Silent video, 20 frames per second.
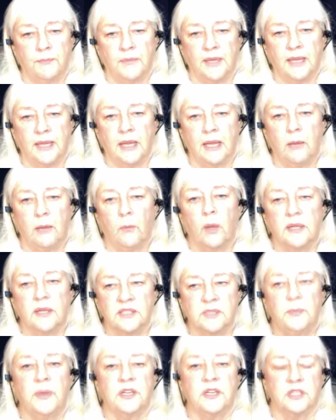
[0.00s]
it was
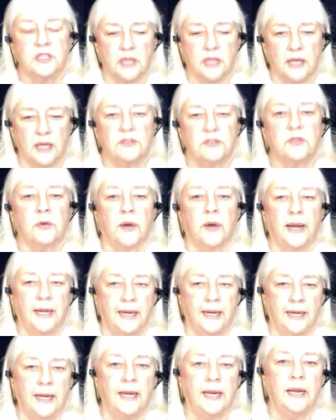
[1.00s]
specialized
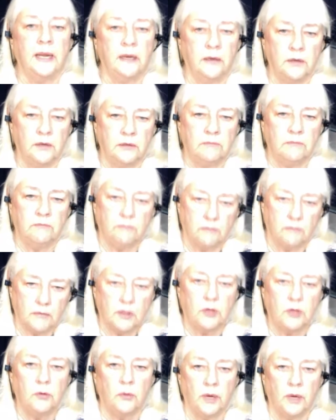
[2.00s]
training in
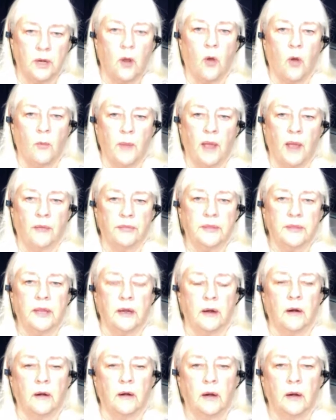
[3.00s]
doing home health
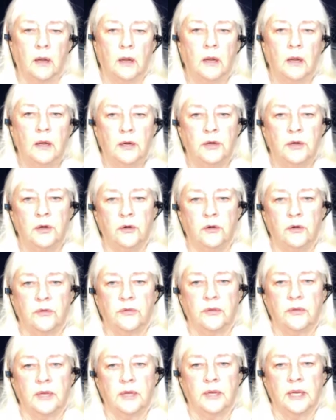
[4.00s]
care
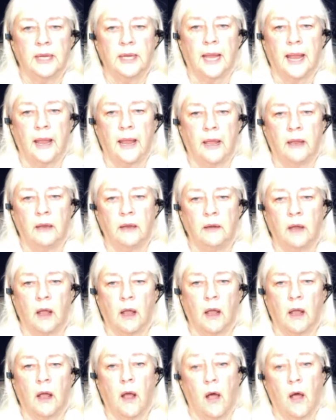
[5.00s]
nursing, and
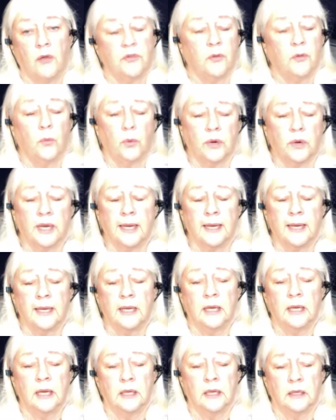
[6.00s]
also working
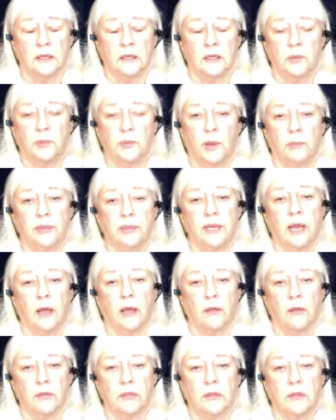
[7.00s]
in the public
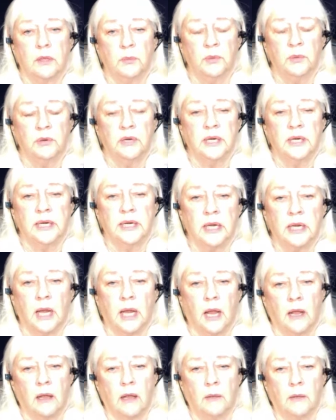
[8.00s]
health
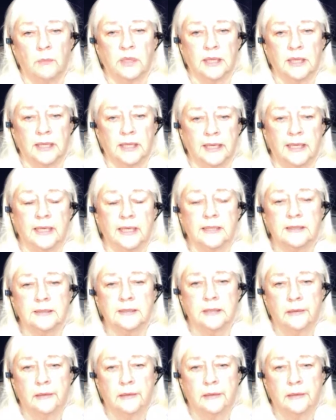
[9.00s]
community clinics